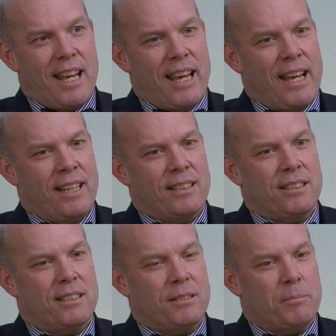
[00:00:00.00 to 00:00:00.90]

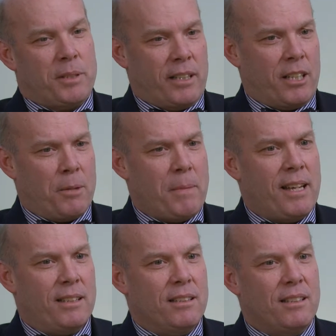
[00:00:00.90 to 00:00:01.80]
And particularly
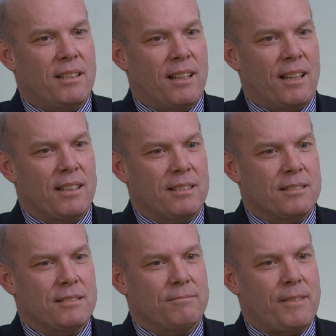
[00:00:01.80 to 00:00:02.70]
men,
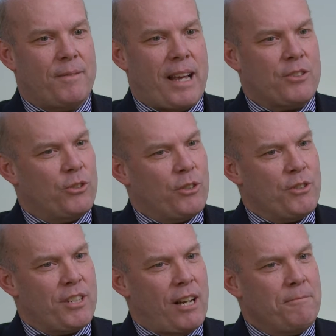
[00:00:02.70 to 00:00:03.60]
as it
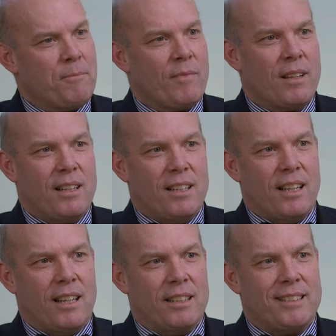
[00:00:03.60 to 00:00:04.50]
turns out,
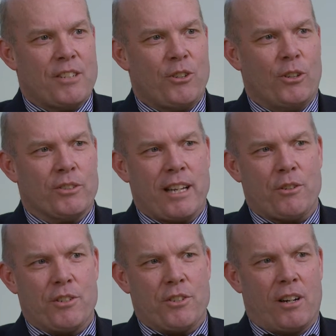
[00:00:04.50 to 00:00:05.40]
testicles
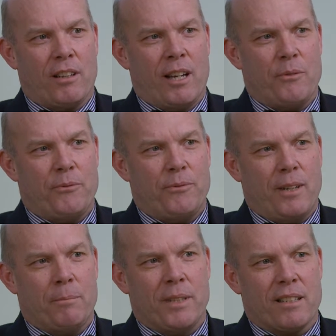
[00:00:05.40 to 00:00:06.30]
actually start life
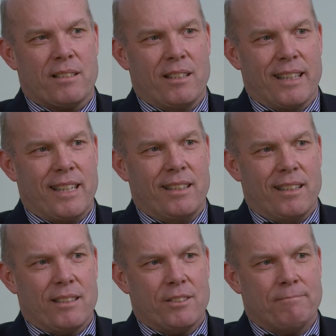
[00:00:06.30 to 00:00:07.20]
up next to the
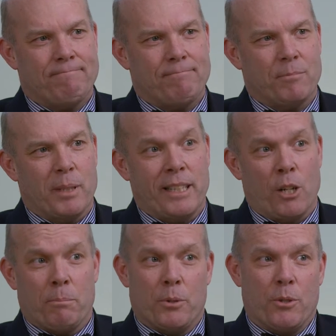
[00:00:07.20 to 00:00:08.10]
kidneys, but they
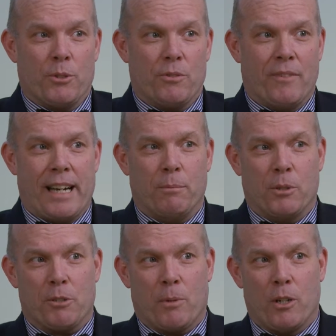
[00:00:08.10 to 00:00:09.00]
don't produce
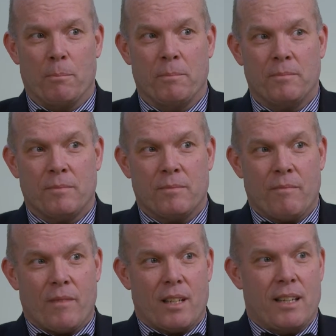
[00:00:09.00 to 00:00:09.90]
viable sperm
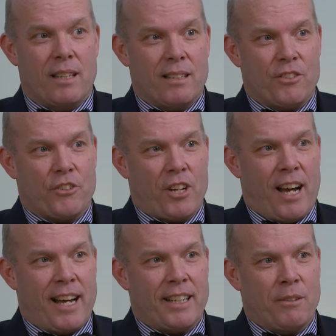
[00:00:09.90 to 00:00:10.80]
in such a
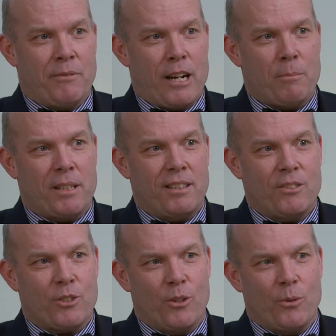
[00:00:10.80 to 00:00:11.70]
hot environment,
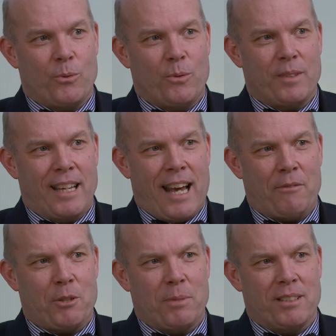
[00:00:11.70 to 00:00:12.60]
so they
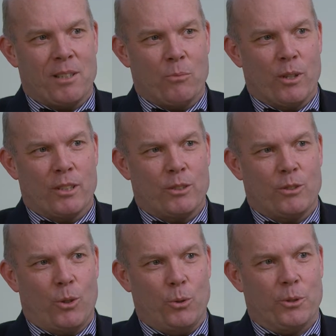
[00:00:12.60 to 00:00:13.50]
have to be somewhere
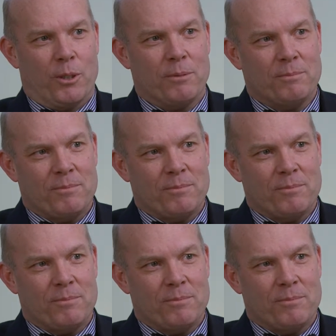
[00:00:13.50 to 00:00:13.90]
colder